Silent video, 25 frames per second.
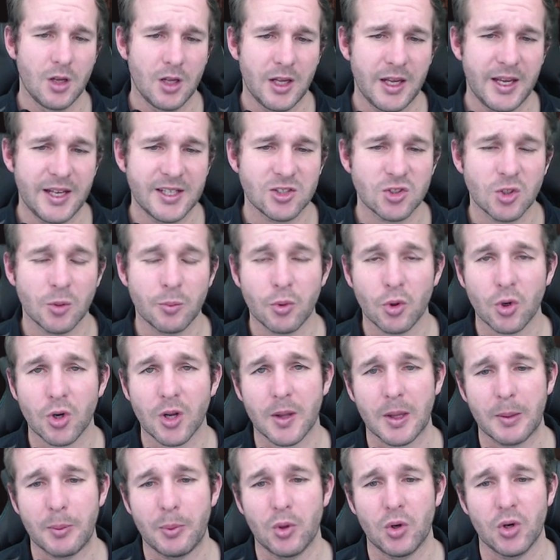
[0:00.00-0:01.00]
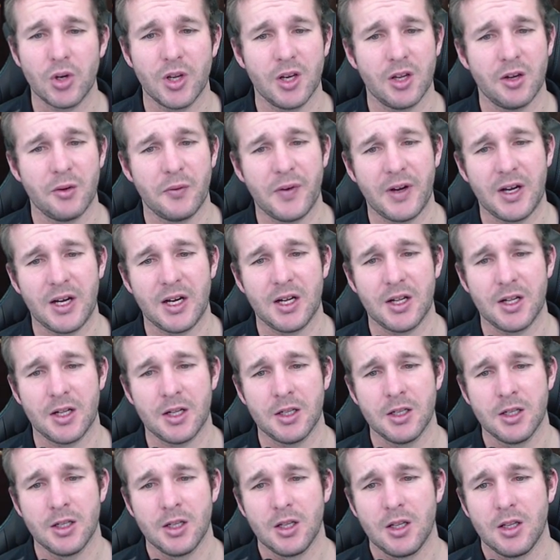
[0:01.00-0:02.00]
Anton brought up the point of
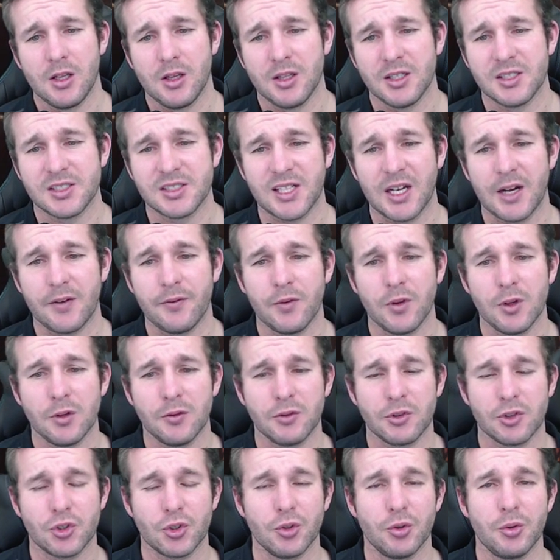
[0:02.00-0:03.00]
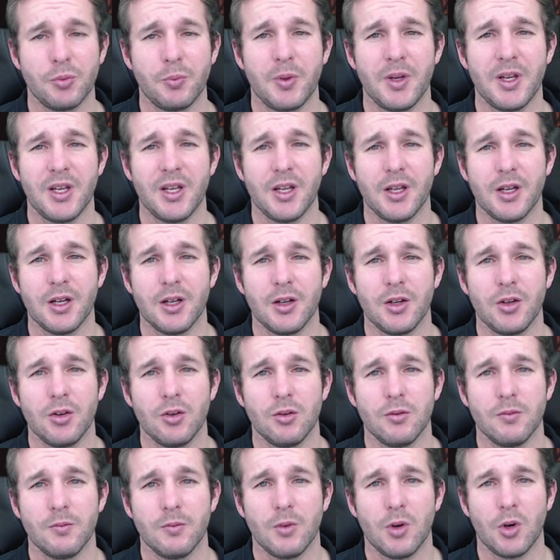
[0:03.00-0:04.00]
the scav level should be,
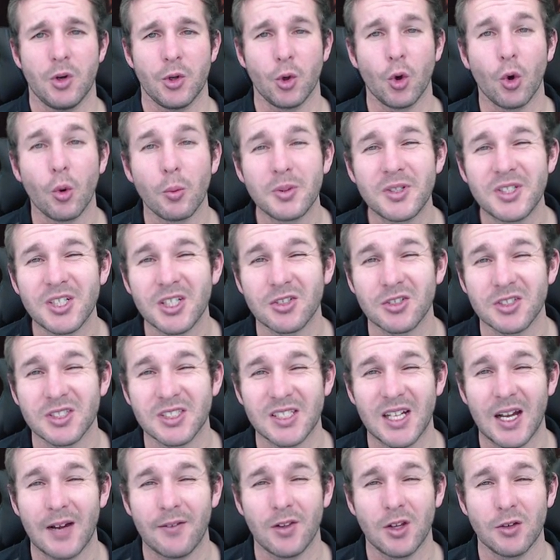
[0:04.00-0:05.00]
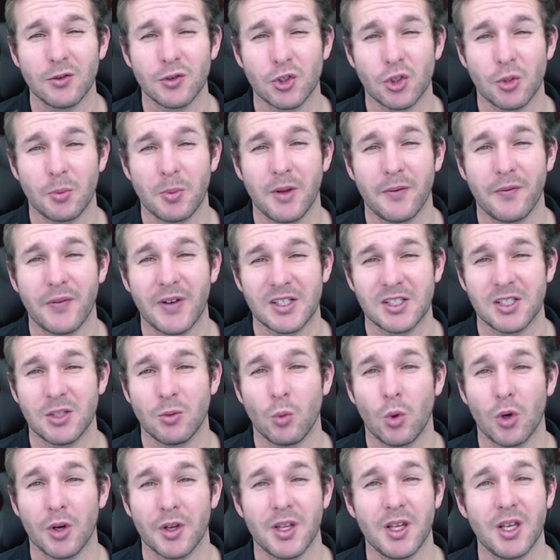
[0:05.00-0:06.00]
or your particular scav level should be affecting
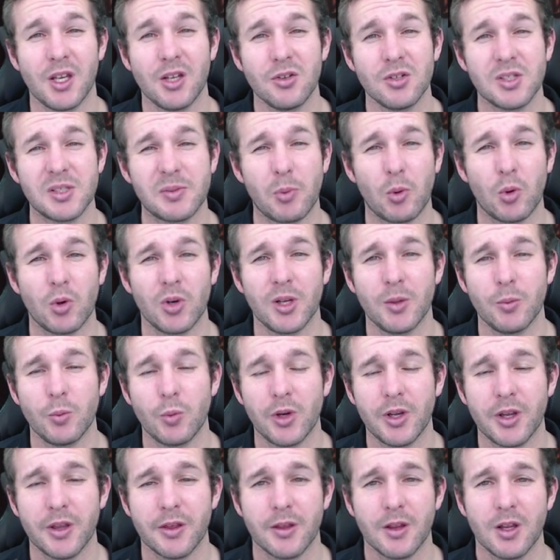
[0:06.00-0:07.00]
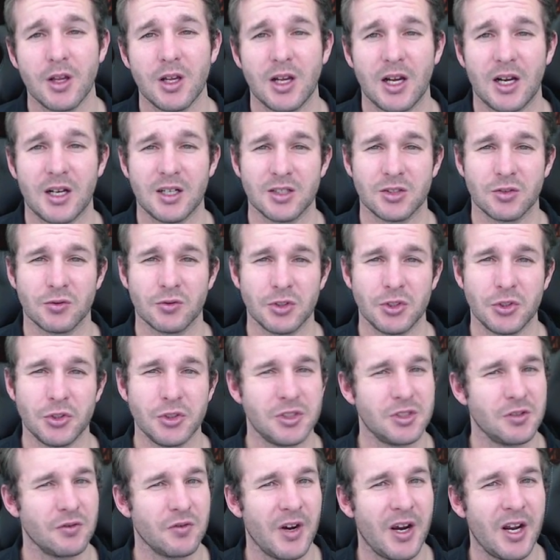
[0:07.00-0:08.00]
what gear you spawn in with to
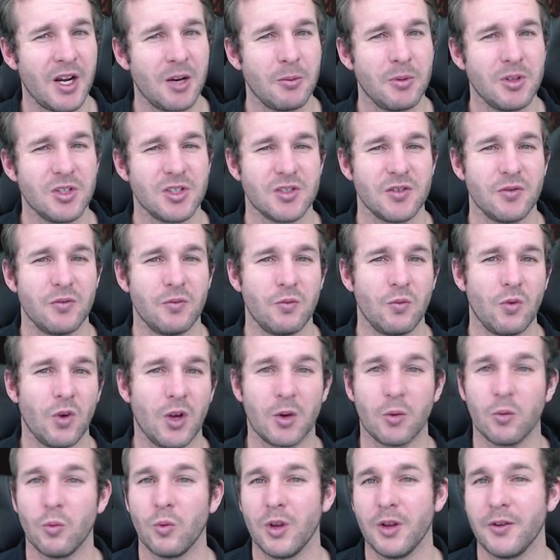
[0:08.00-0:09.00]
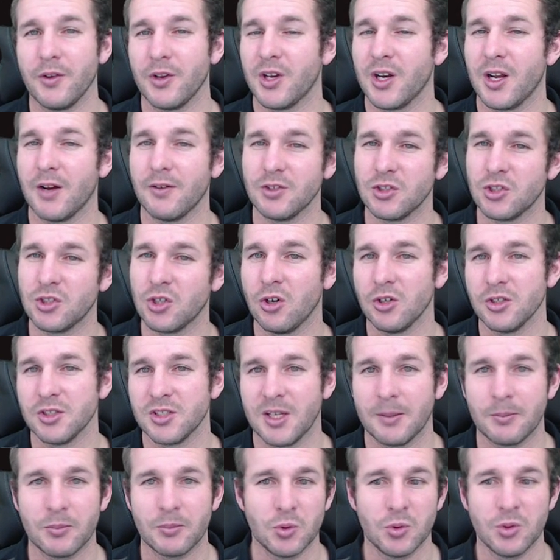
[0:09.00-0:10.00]
reduce the randomness of like if you're going to have a TOLS
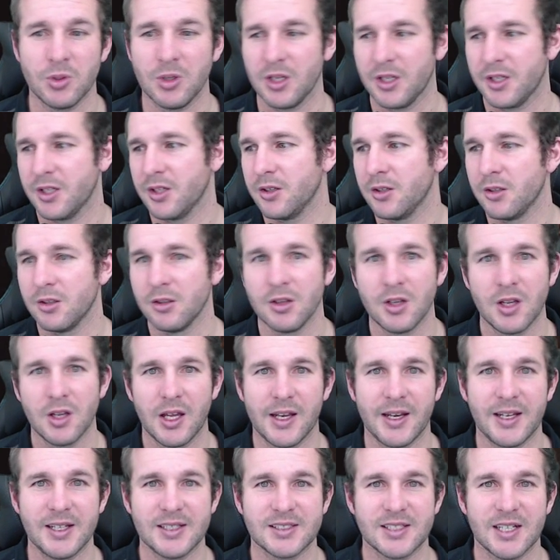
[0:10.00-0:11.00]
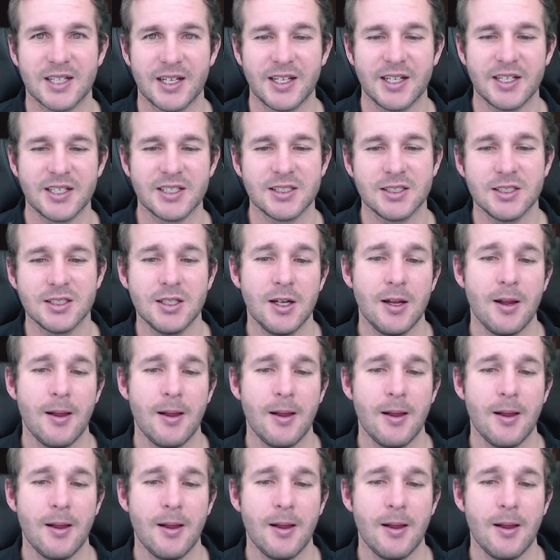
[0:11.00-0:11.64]
up to like an SKS.